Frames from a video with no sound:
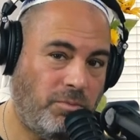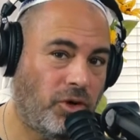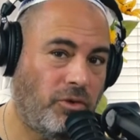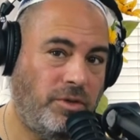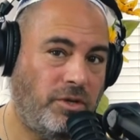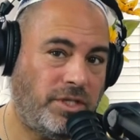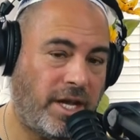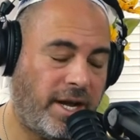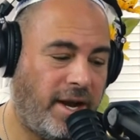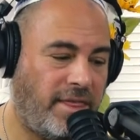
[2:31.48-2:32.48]
music,
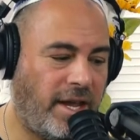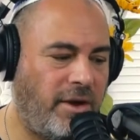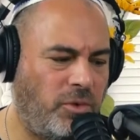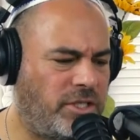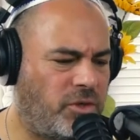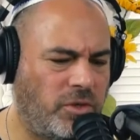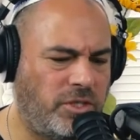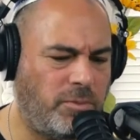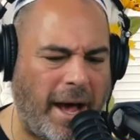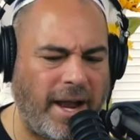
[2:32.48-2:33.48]
and I think it was through
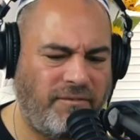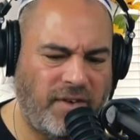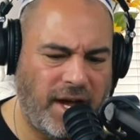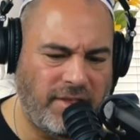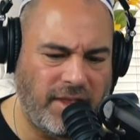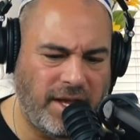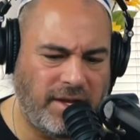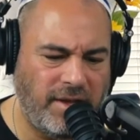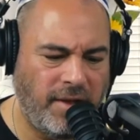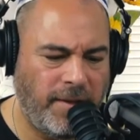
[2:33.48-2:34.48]
Spotify. They
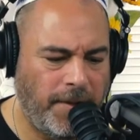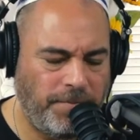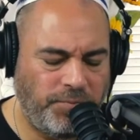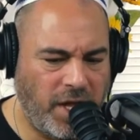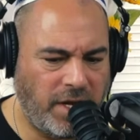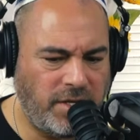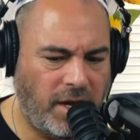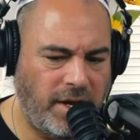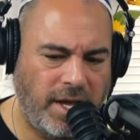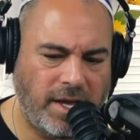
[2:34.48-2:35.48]
had done
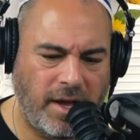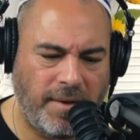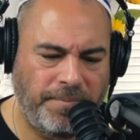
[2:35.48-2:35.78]
an